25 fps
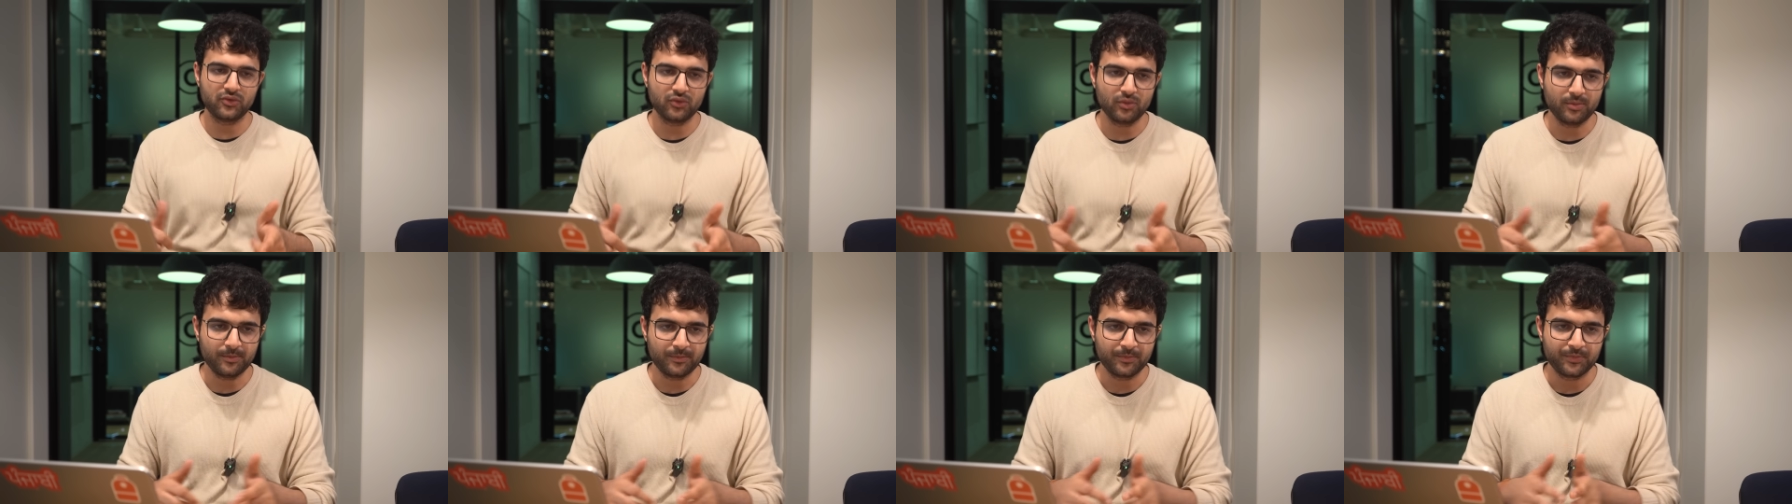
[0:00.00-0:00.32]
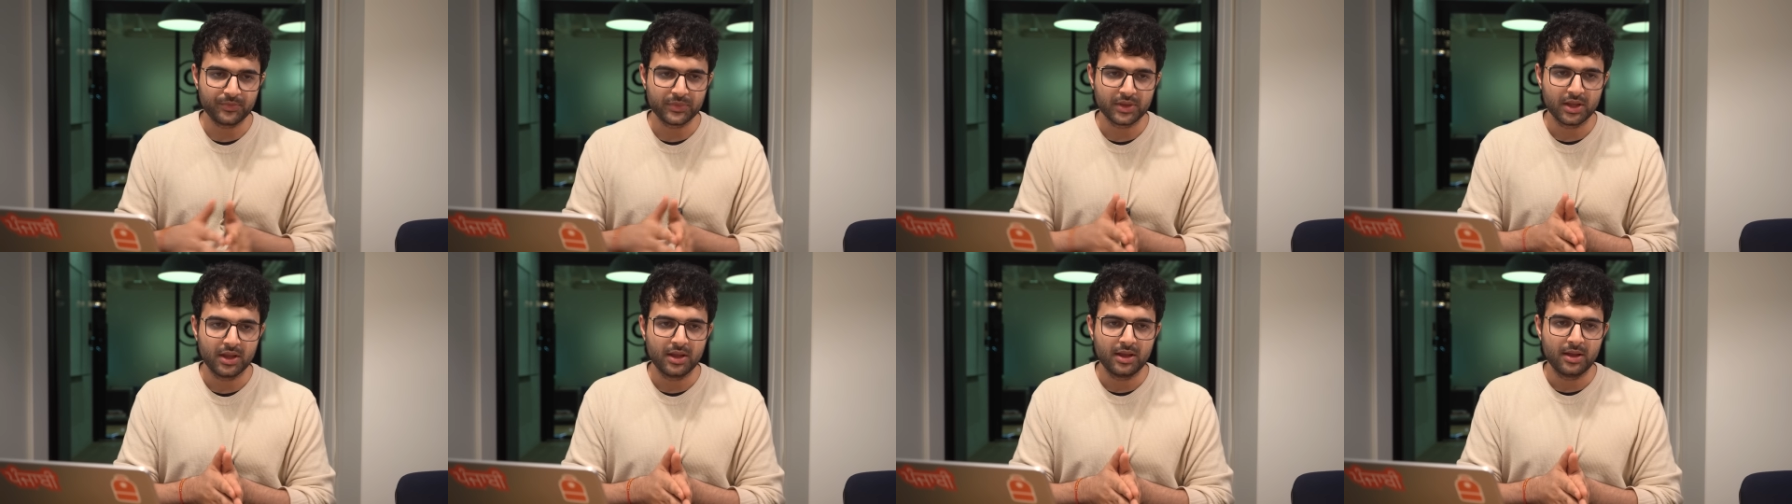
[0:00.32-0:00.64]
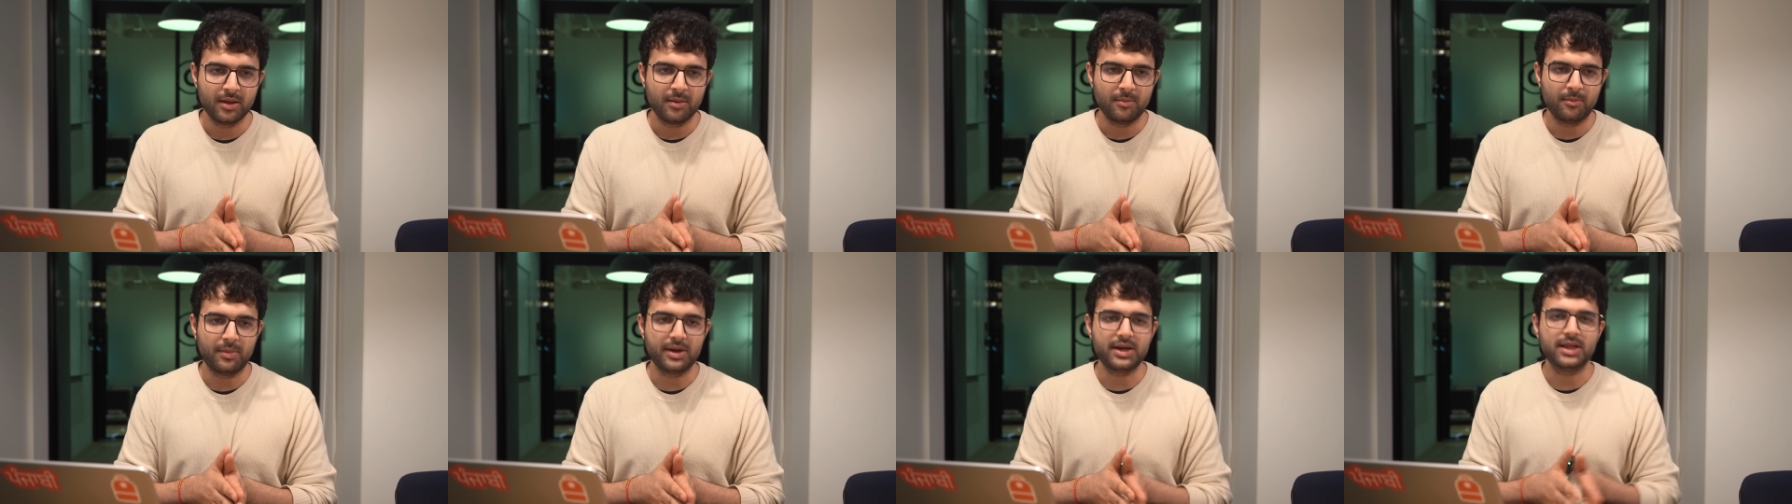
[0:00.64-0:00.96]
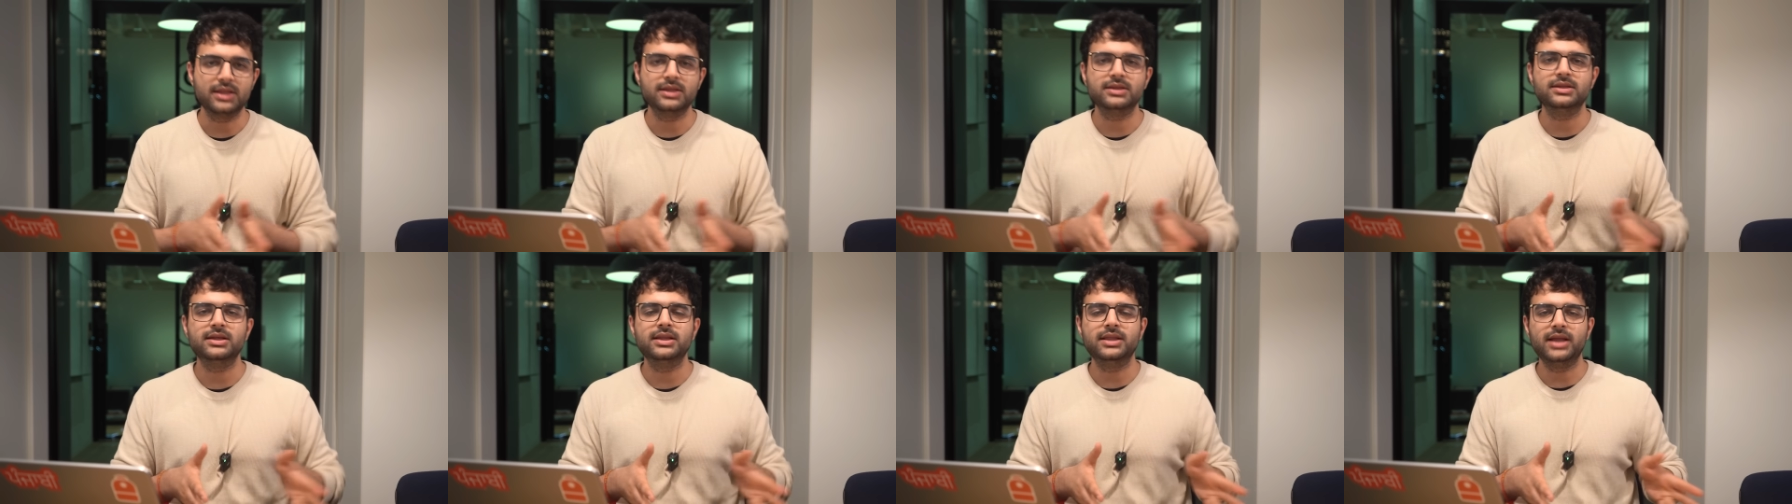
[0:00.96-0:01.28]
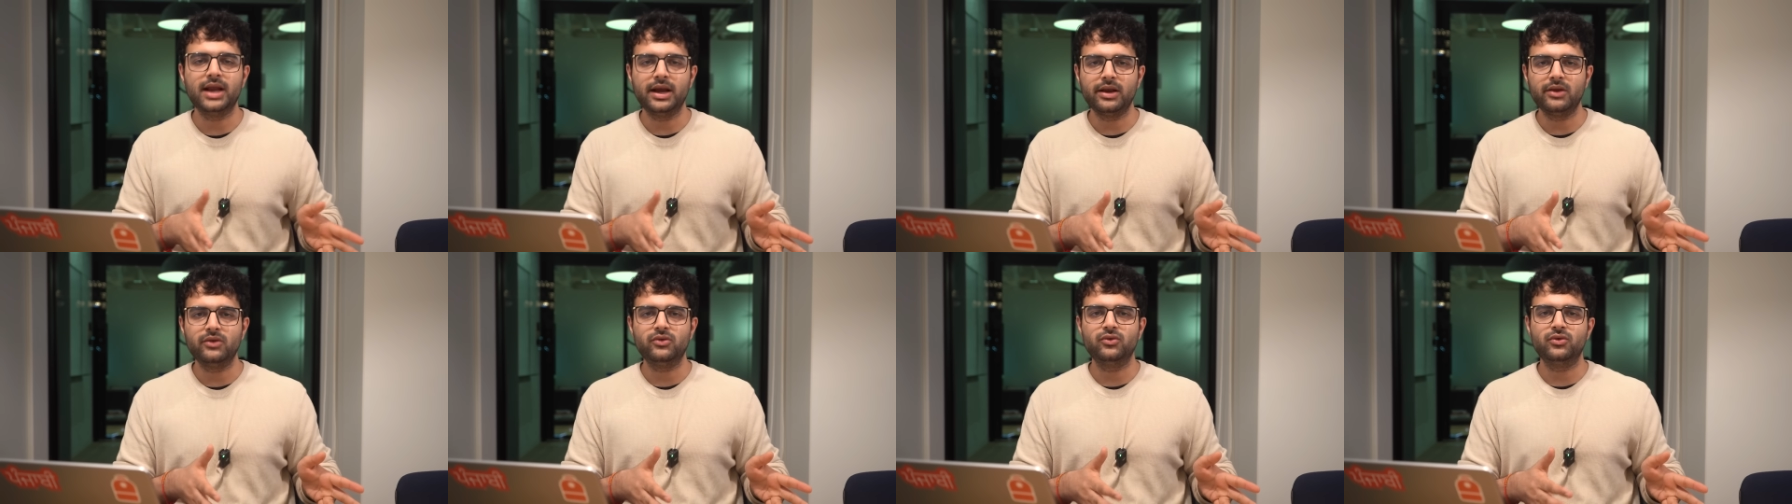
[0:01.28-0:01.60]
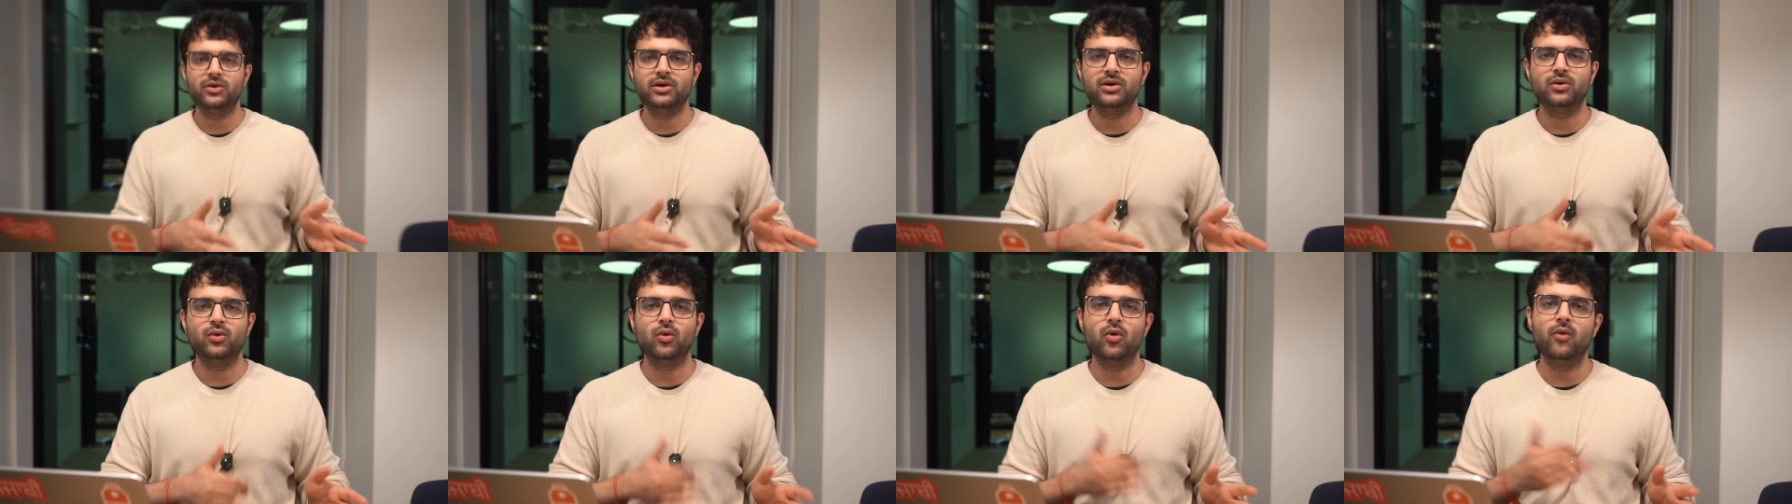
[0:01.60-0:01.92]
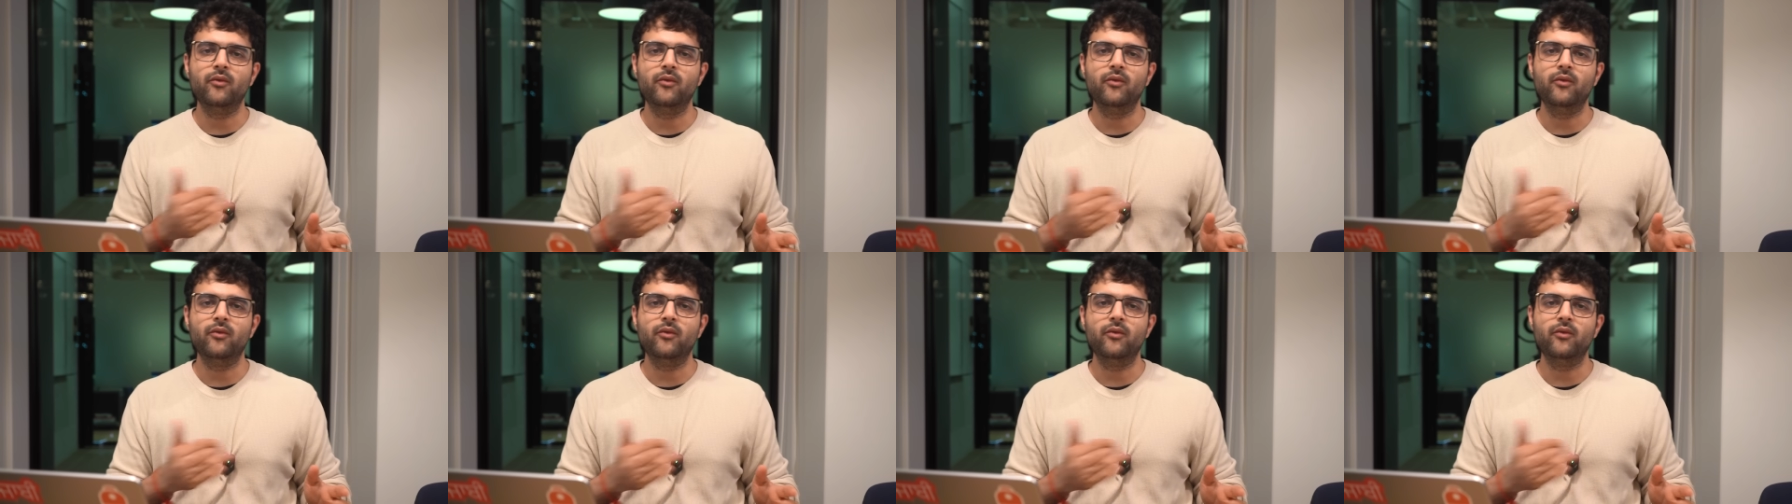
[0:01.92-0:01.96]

issue. But other than that, you shouldn't